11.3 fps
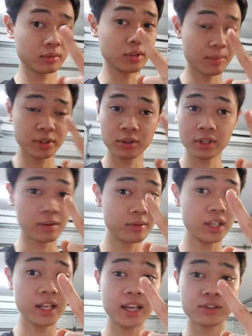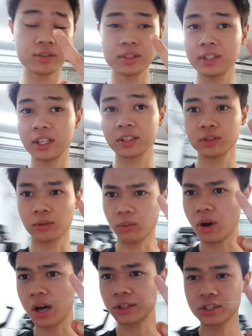Number two, they're really interesting to
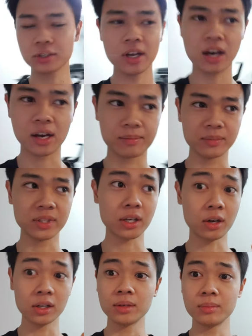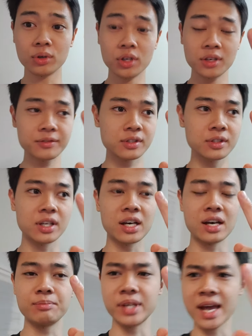watch. Um, their colomorphs,
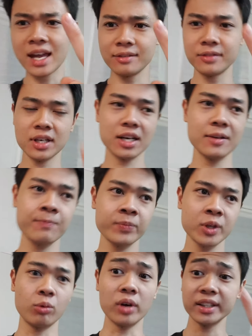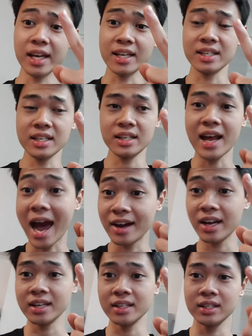their behavior, what they eat, how
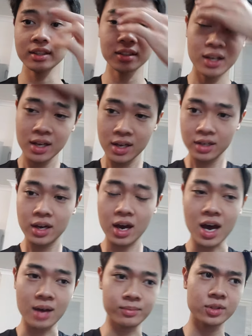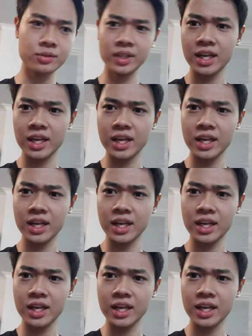they eat. Um, it's really